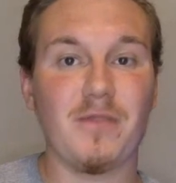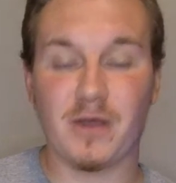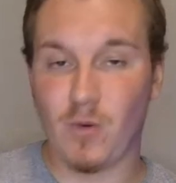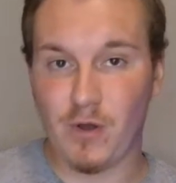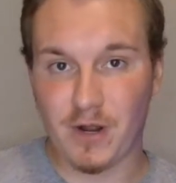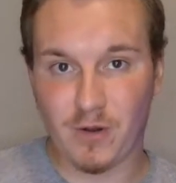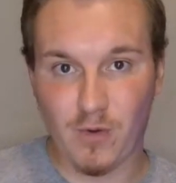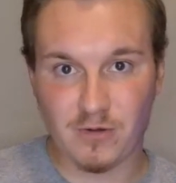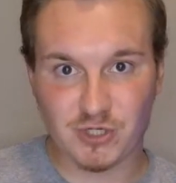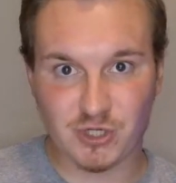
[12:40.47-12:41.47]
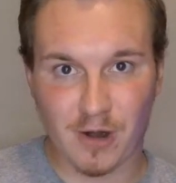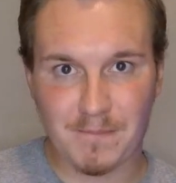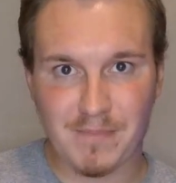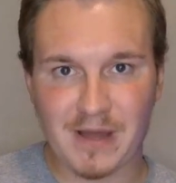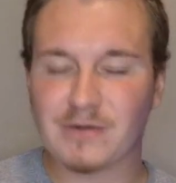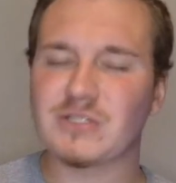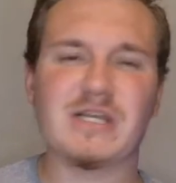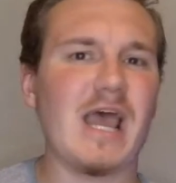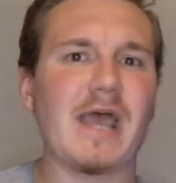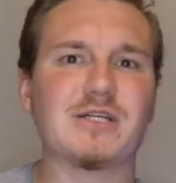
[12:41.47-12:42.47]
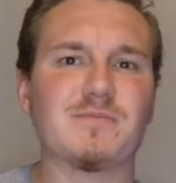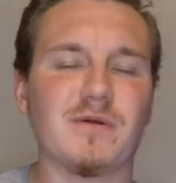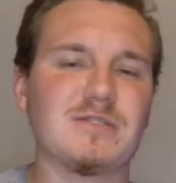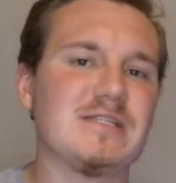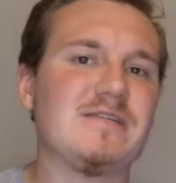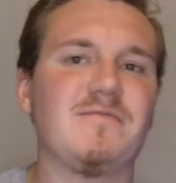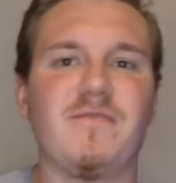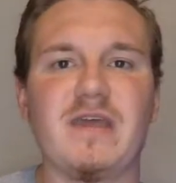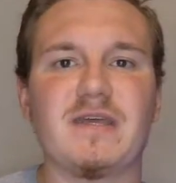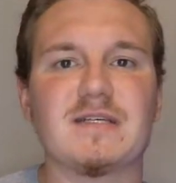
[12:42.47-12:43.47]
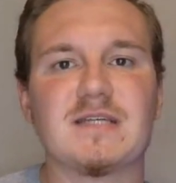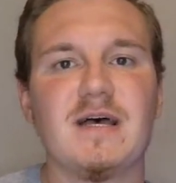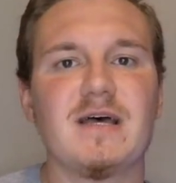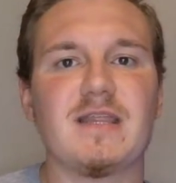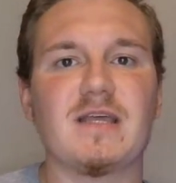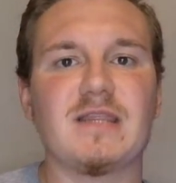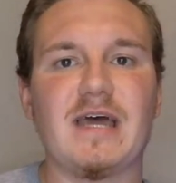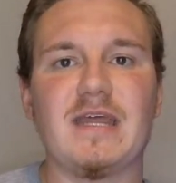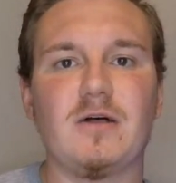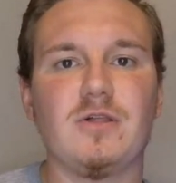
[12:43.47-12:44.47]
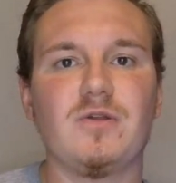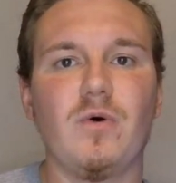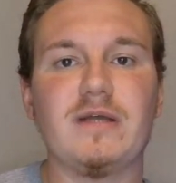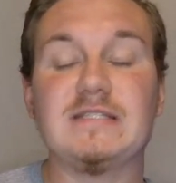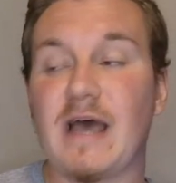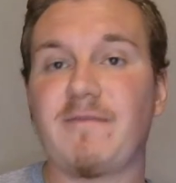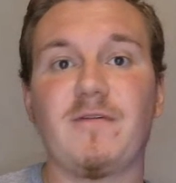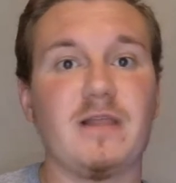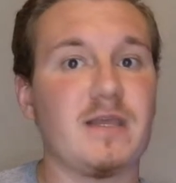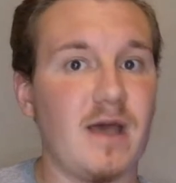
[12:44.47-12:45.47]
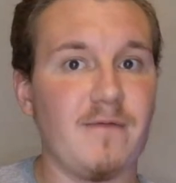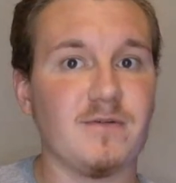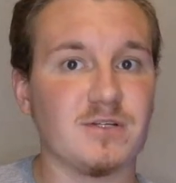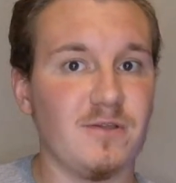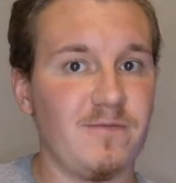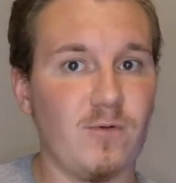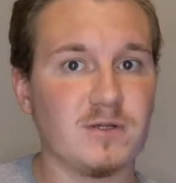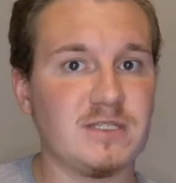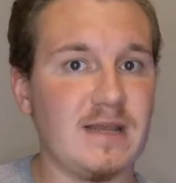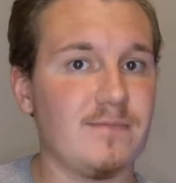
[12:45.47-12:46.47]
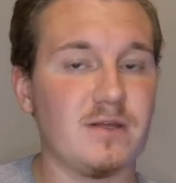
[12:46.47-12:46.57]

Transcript: quote-unquote sharp bettors, the experts in Vegas, think that Illinois definitely covers the 14.